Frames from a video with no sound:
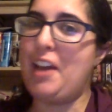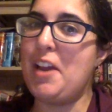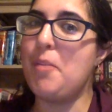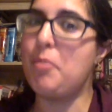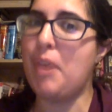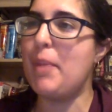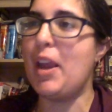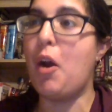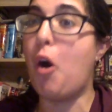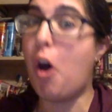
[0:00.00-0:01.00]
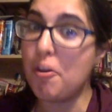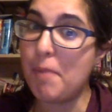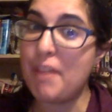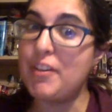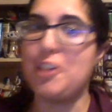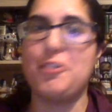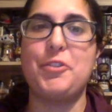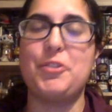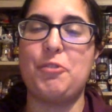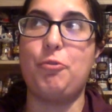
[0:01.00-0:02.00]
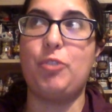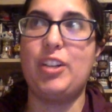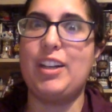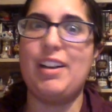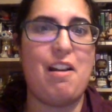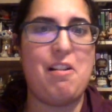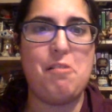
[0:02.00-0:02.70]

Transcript: I am prepping all of my videos for